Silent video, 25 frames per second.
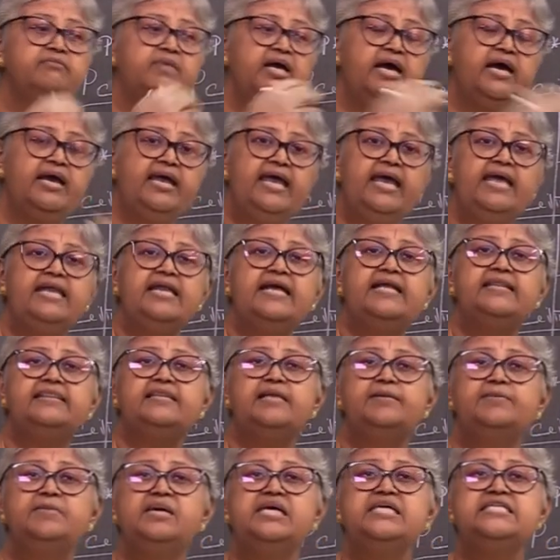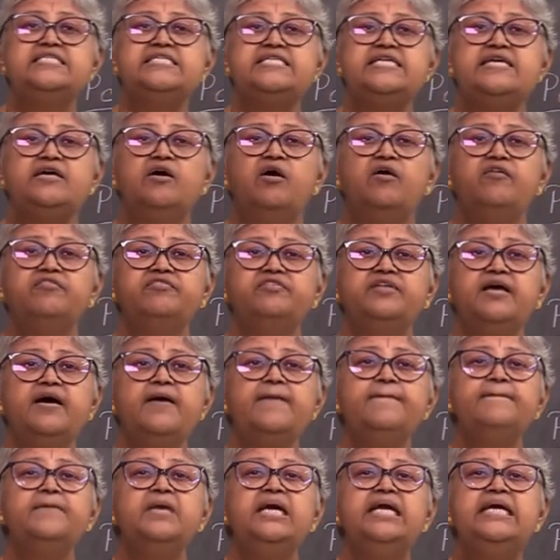again at the mercy of
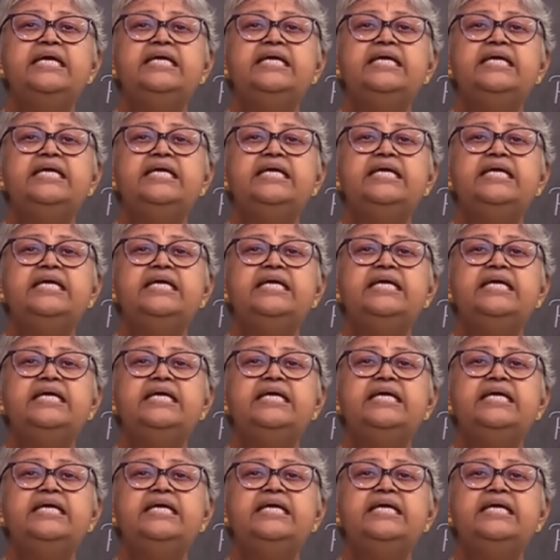the